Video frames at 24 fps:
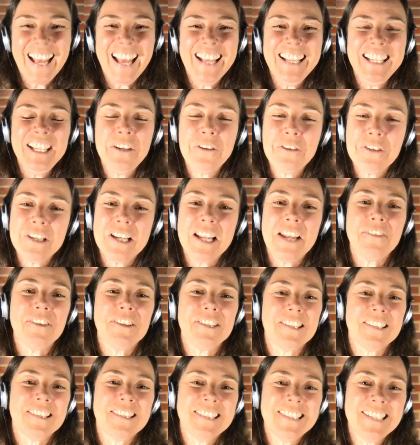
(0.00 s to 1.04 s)
Usually, if
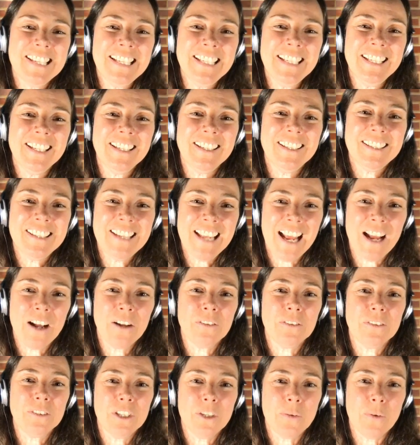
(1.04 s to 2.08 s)
it's a singular
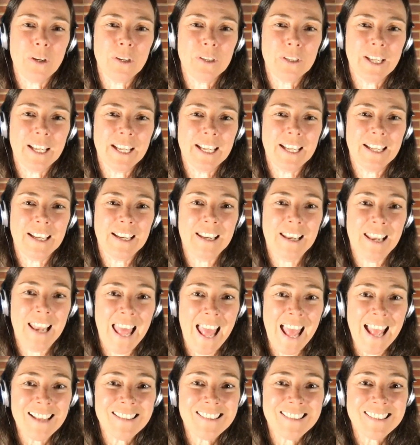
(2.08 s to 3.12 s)
noun, you are looking at
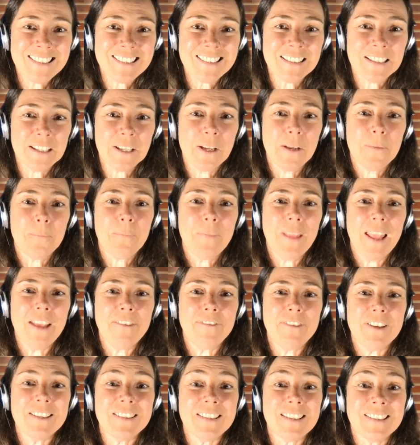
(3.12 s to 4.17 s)
less.
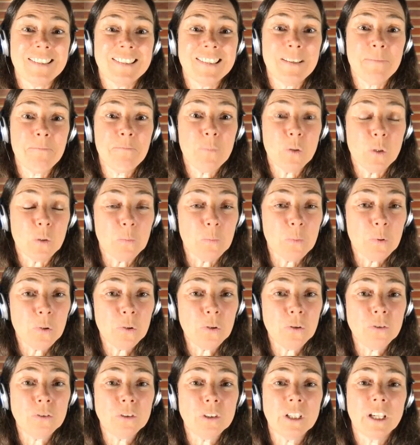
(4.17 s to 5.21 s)
If it's a simple
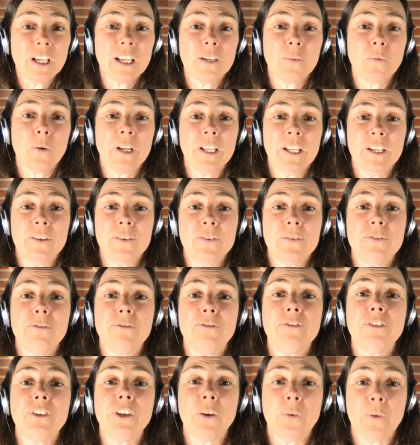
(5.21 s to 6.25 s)
plural, you're going to want to use
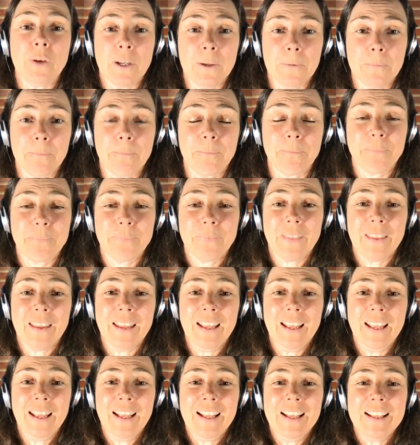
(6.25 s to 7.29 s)
fewer.
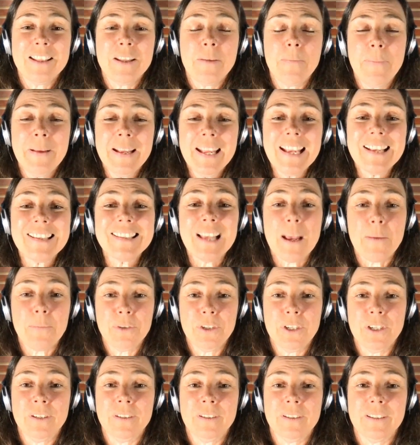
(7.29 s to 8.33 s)
The big
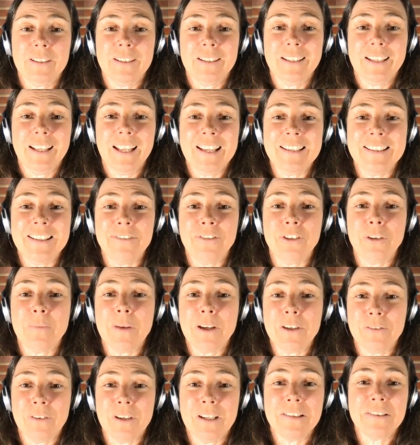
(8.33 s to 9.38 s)
exception is if you're
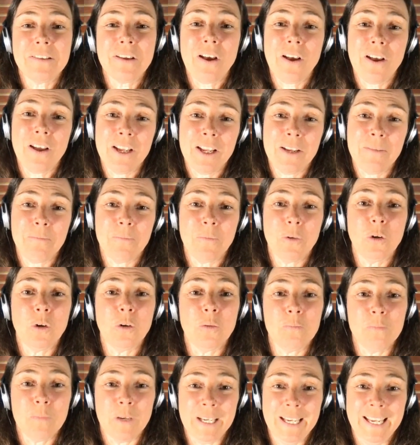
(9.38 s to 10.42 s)
measuring time or
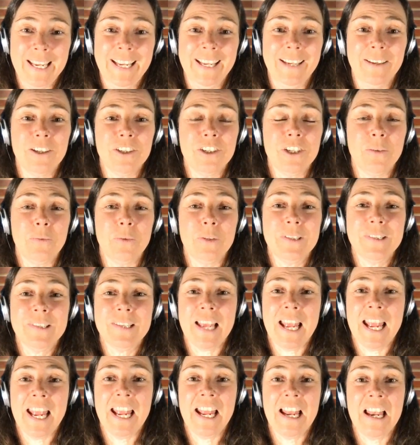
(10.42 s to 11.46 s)
money, because you would
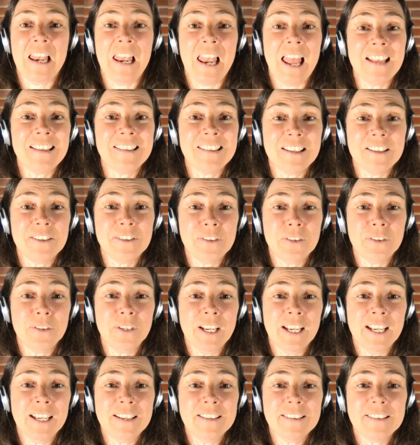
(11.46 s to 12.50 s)
say less than 2
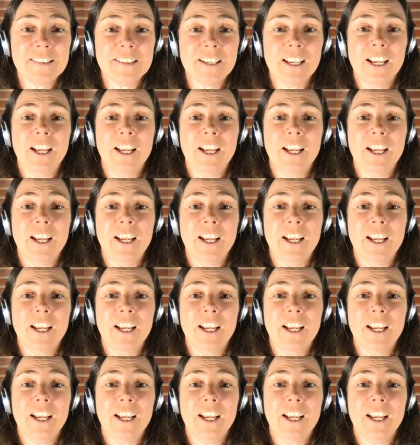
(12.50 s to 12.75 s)
years